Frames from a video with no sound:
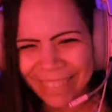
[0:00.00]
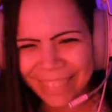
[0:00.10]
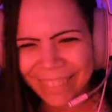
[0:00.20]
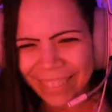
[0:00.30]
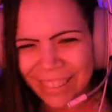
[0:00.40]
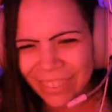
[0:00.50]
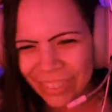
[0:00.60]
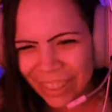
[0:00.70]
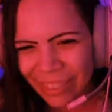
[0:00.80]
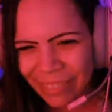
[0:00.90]
oh, they jumped
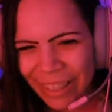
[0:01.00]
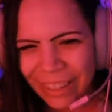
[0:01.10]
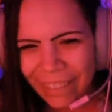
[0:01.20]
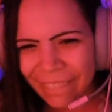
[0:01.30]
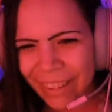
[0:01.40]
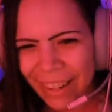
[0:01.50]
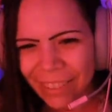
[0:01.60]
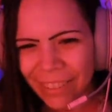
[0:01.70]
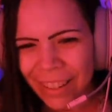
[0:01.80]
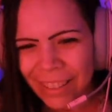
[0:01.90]
out the window. I could
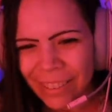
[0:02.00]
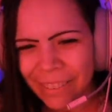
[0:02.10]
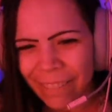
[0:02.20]
do that too.